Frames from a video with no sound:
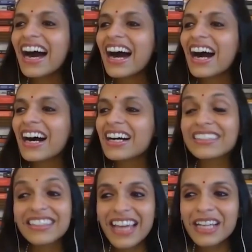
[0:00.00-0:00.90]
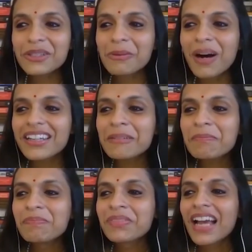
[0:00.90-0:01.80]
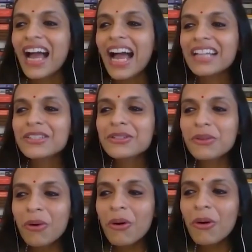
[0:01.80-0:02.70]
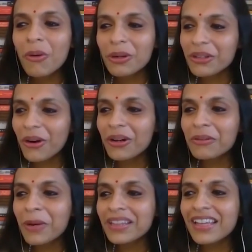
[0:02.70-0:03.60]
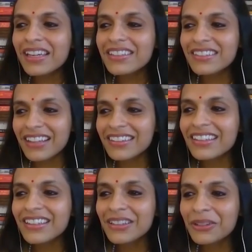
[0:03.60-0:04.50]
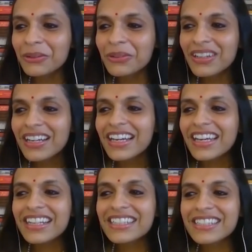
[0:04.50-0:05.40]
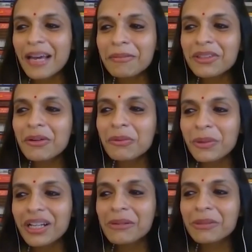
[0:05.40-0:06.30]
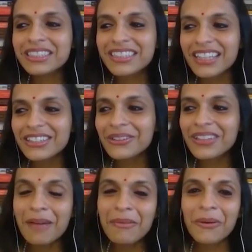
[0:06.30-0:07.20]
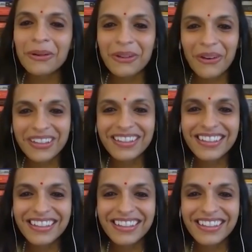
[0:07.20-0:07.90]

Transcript: Uh, the next one. And so hold on when there is nothing in you except the will which says to them, hold on.